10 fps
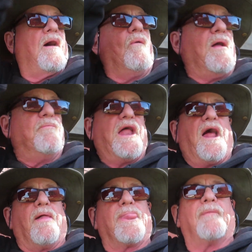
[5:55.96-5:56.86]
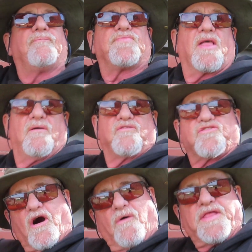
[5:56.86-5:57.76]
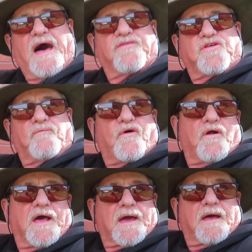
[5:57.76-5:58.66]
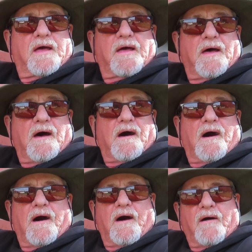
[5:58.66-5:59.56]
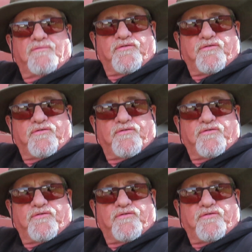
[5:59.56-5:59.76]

one minute. So that's the verdict. Uh,